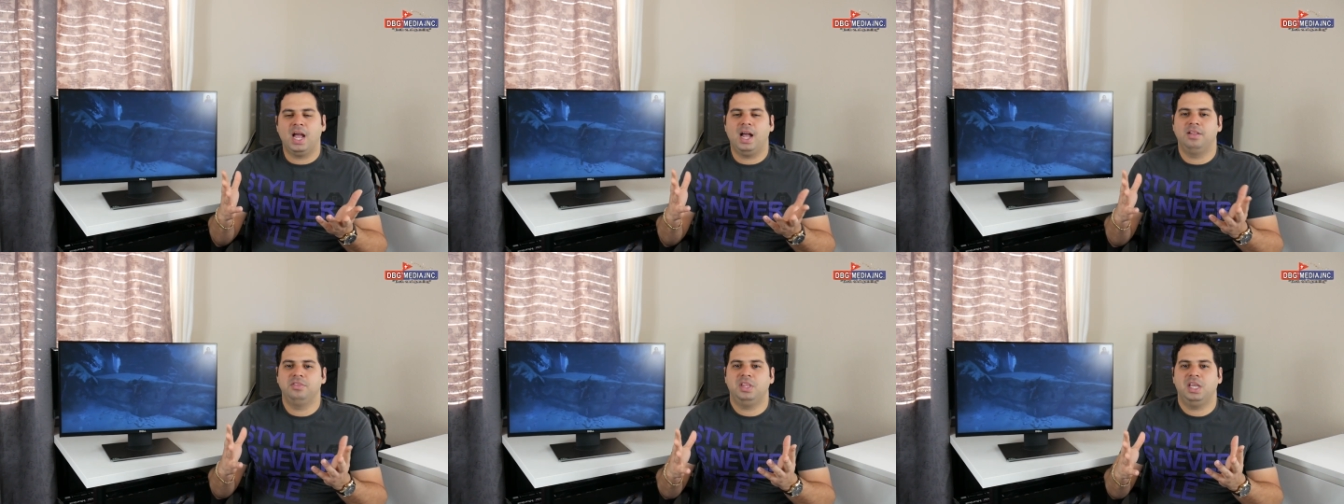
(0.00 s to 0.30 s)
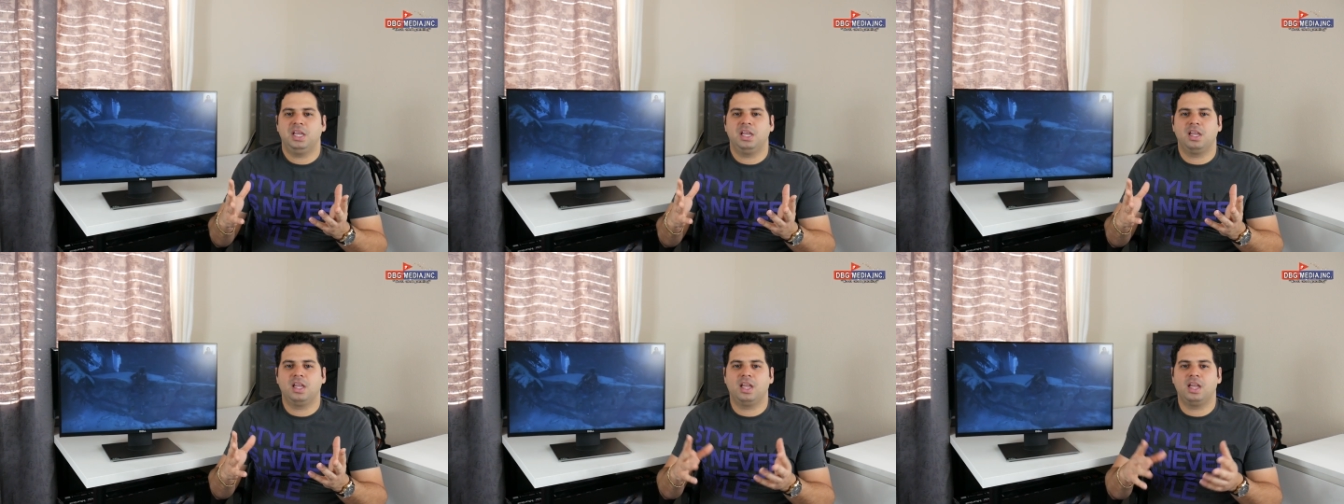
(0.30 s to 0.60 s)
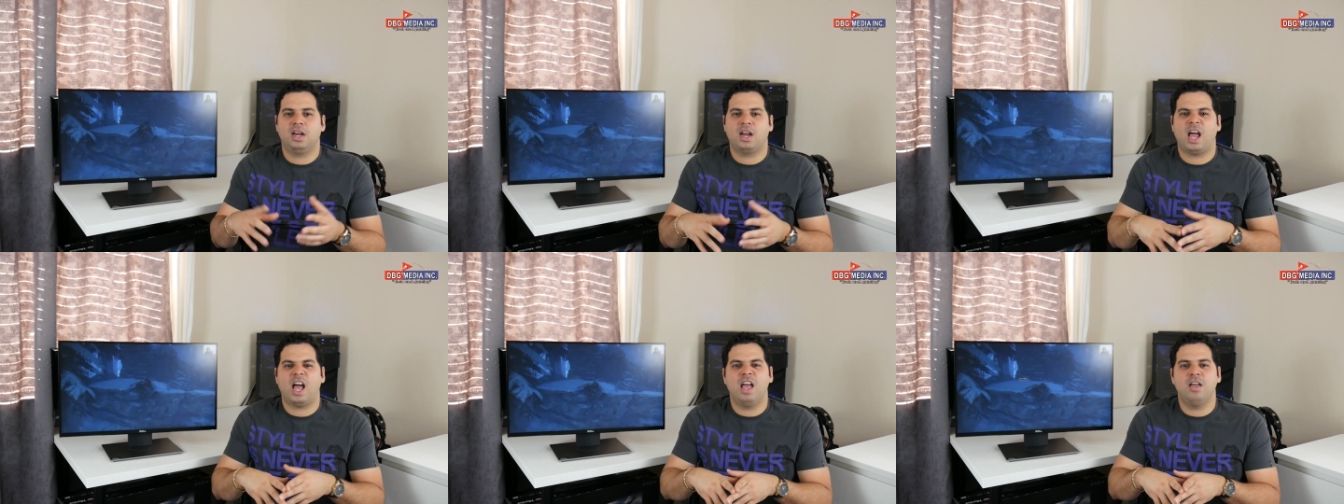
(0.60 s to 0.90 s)
And then
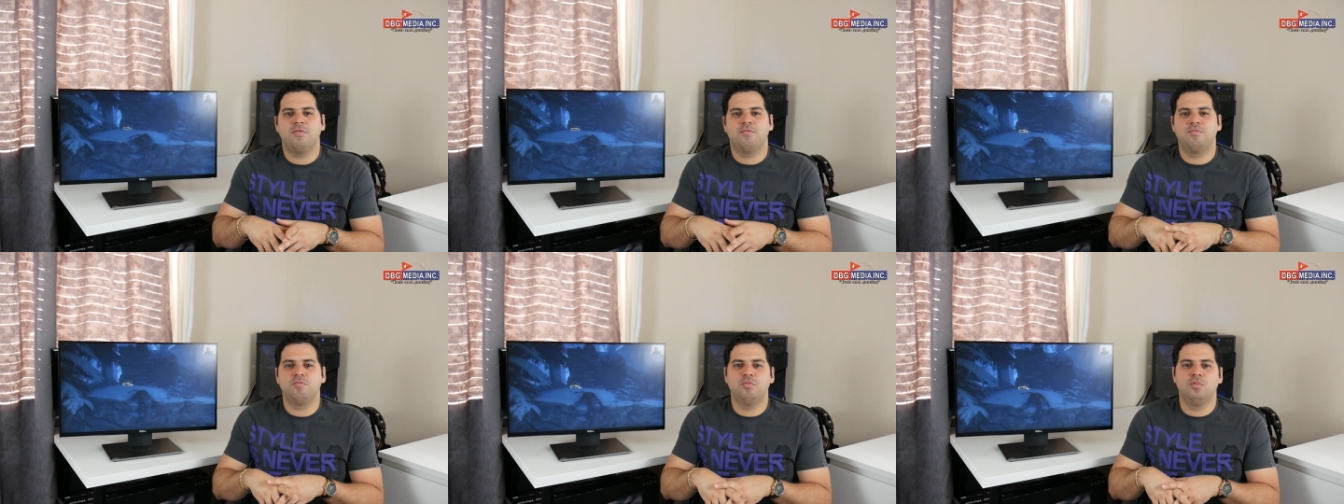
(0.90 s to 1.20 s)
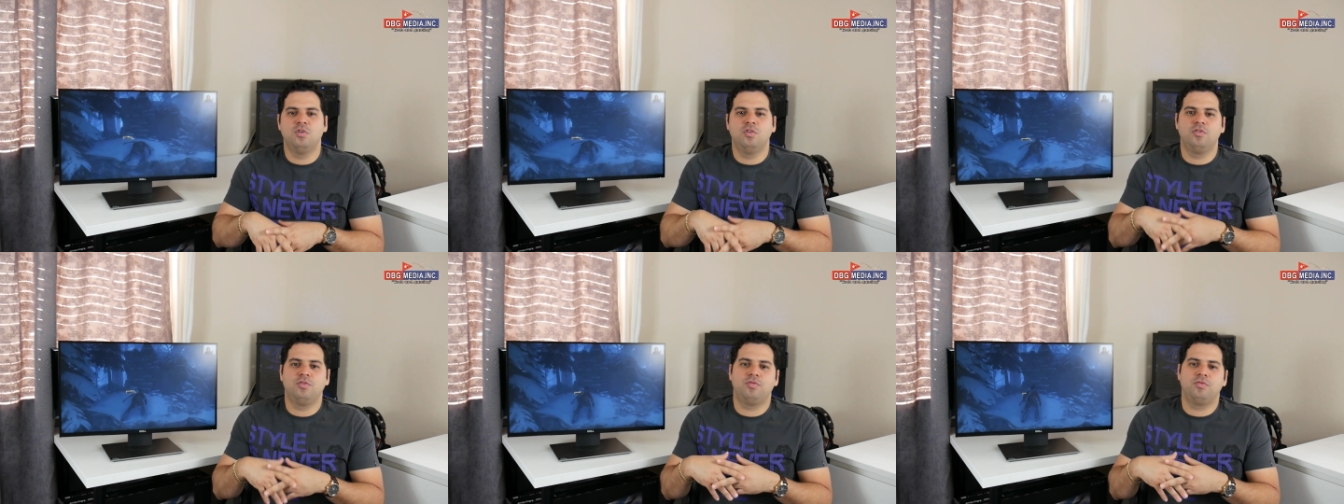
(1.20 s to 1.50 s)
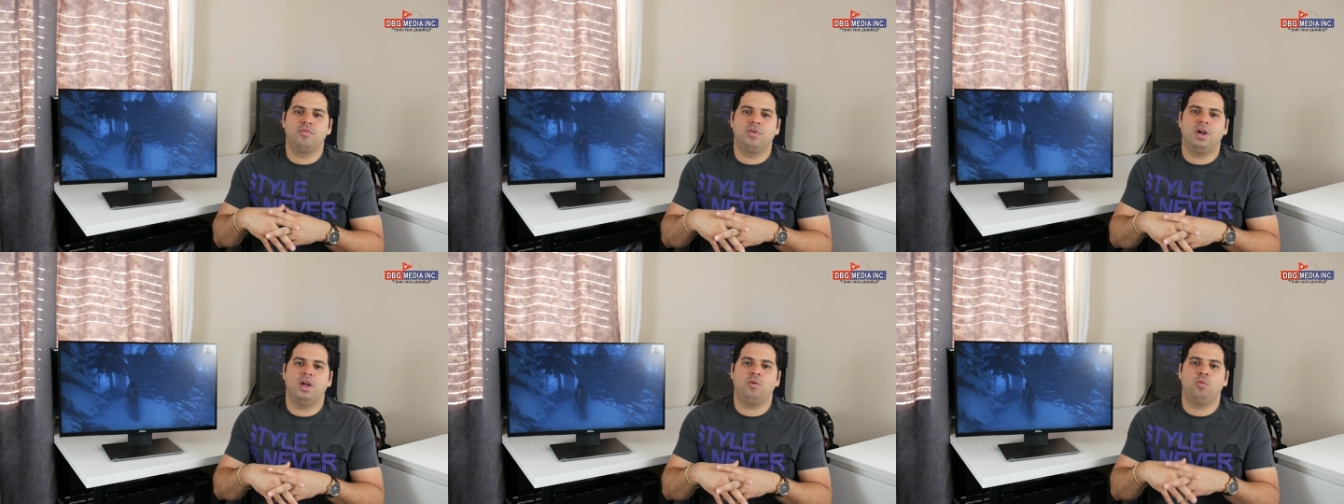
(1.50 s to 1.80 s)
again, I
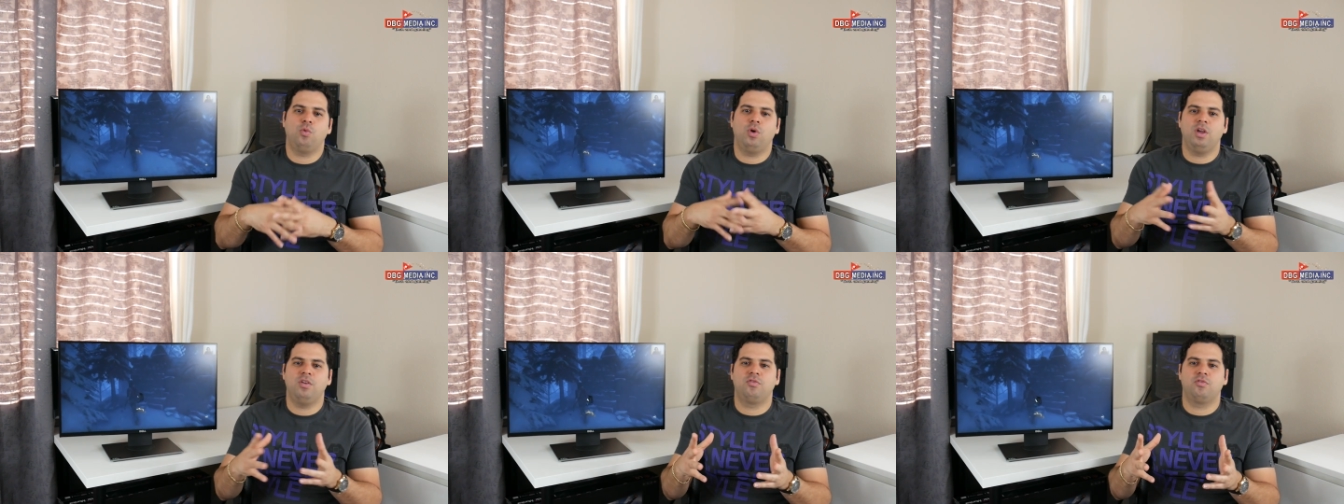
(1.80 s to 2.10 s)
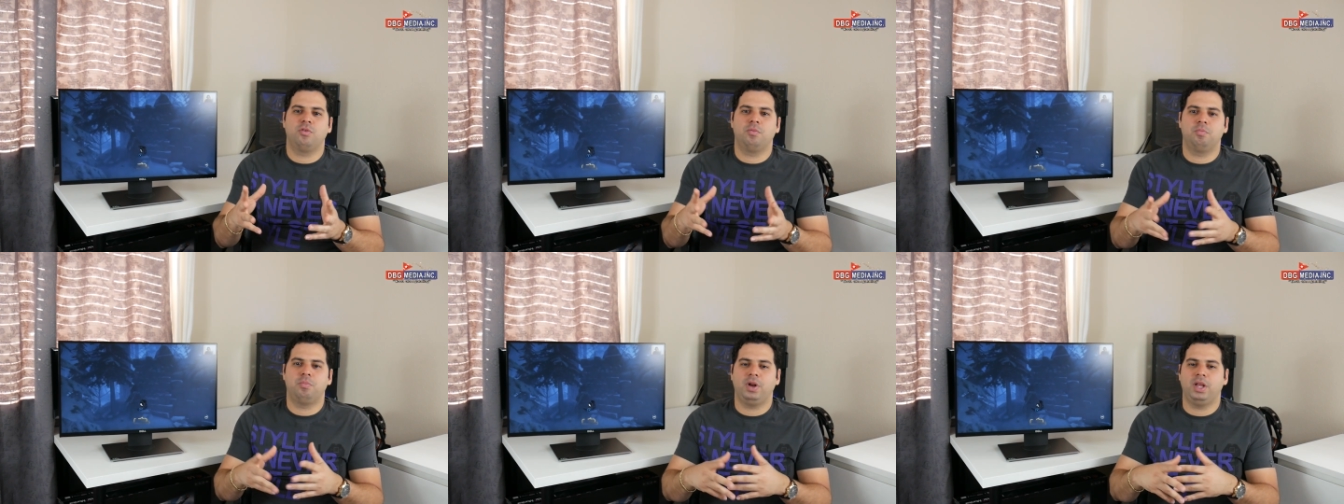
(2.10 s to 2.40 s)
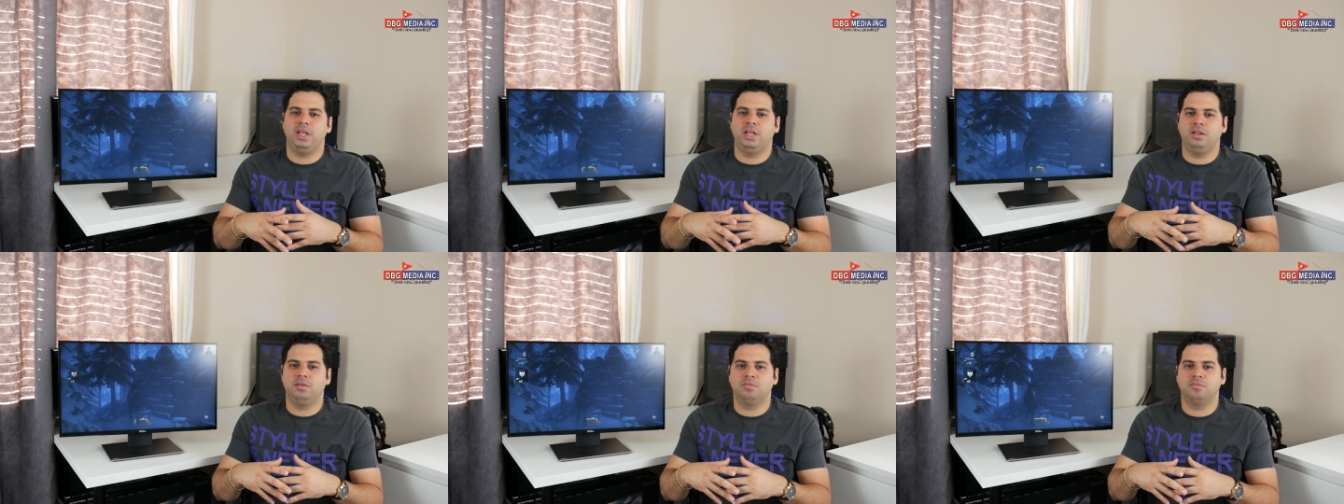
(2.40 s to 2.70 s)
moved away from
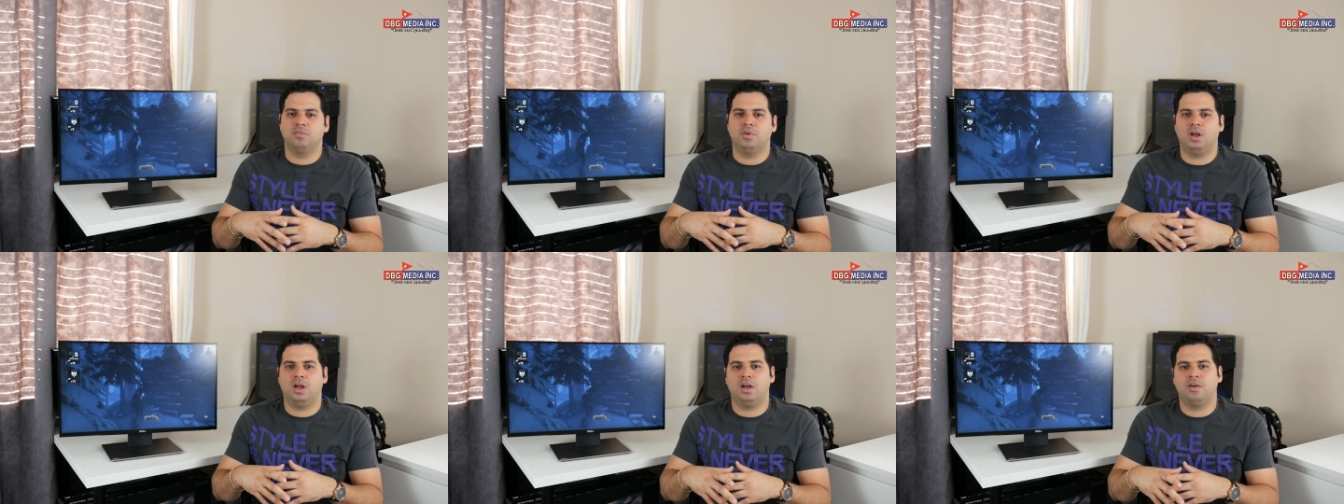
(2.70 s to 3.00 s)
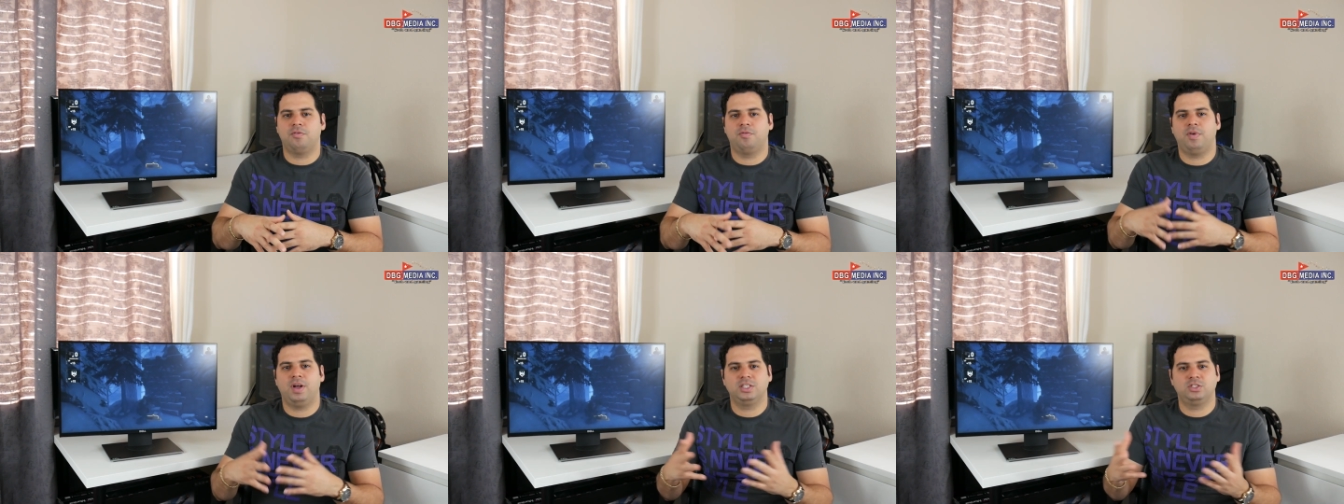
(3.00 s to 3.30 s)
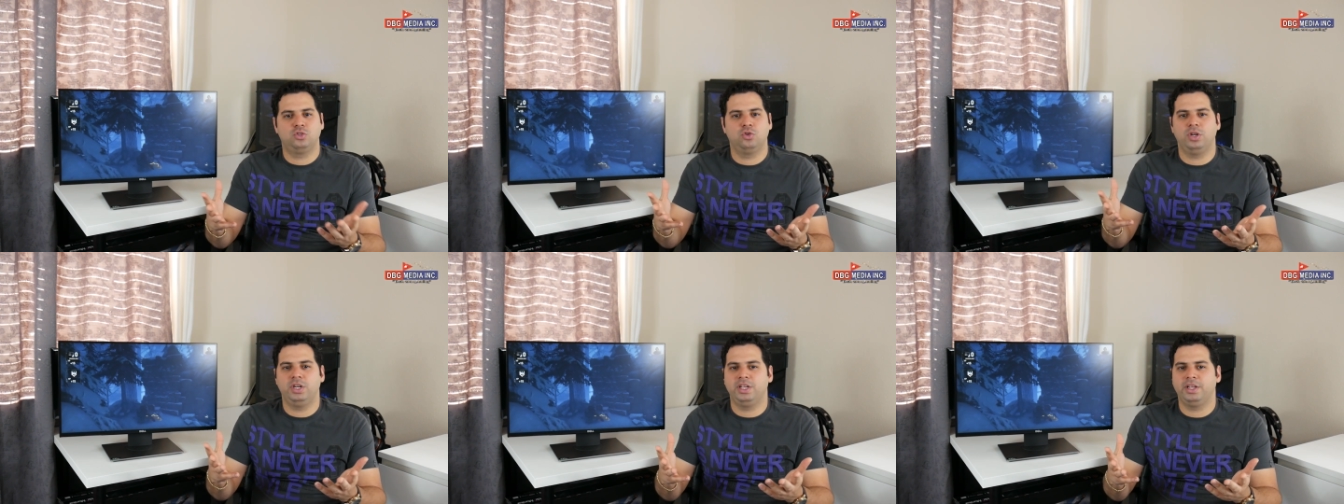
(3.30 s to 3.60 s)
playing
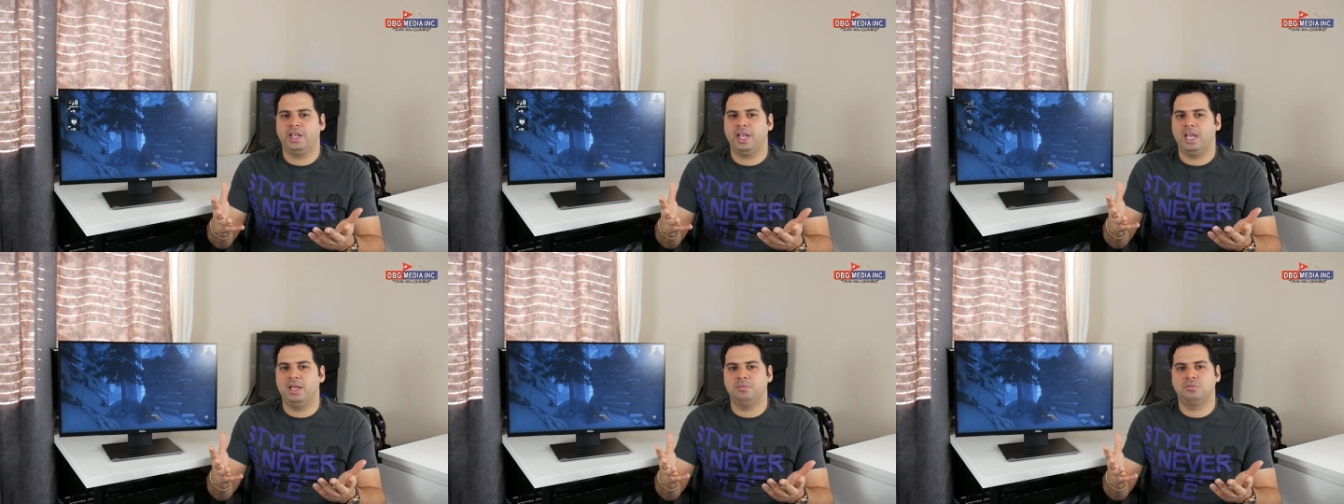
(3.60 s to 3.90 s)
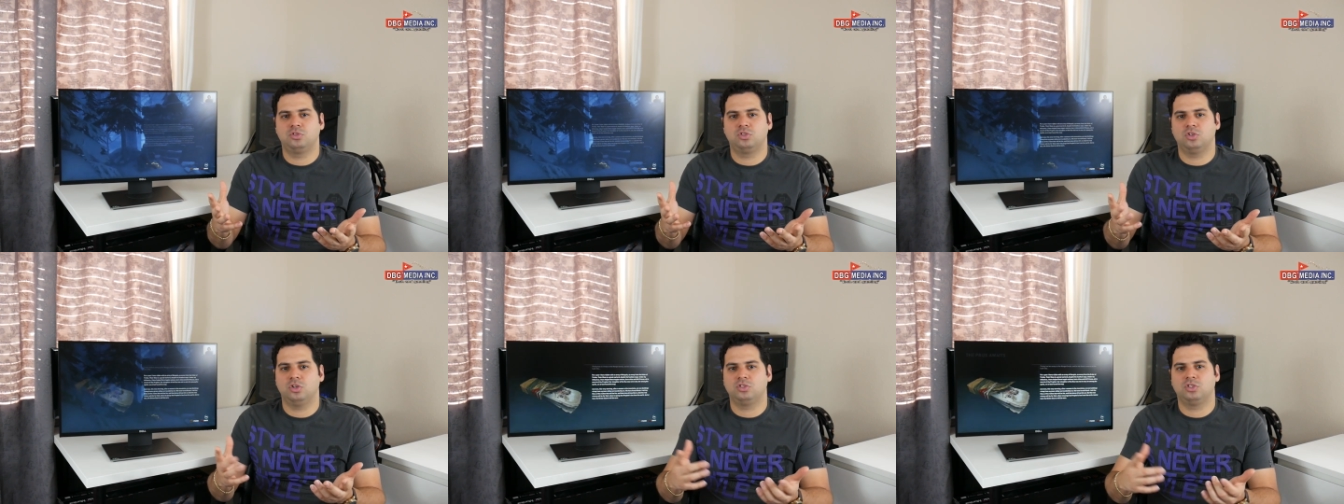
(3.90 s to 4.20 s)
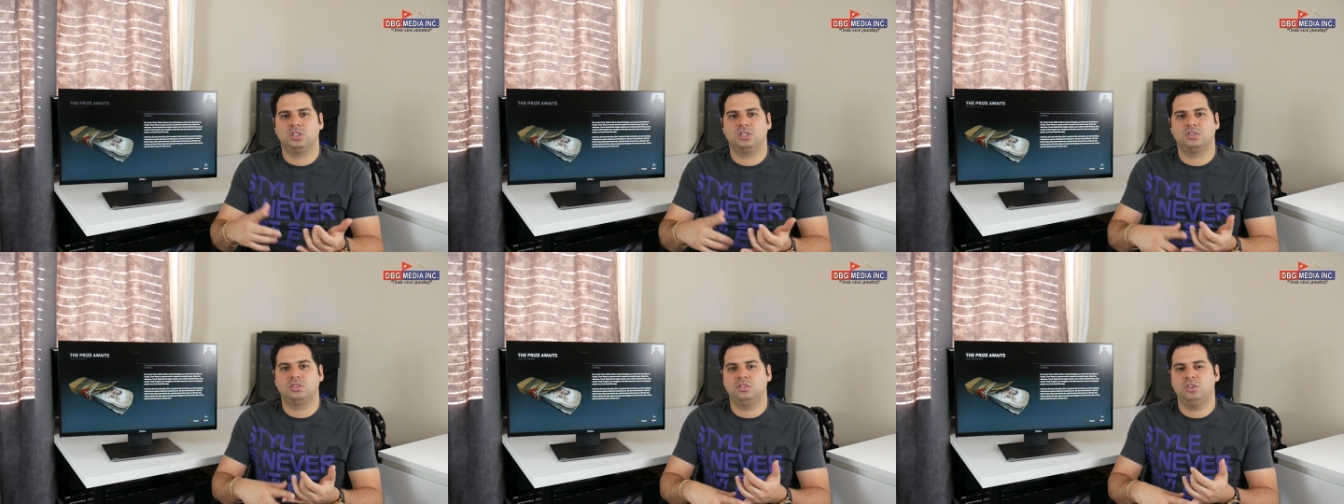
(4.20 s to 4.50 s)
fast shooting games
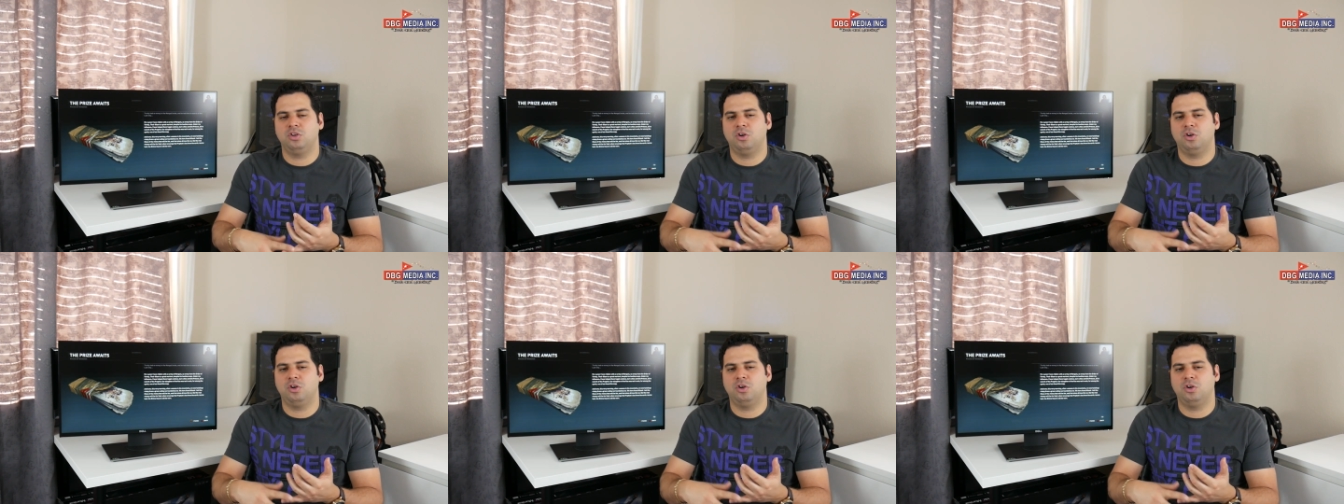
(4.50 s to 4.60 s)
such as,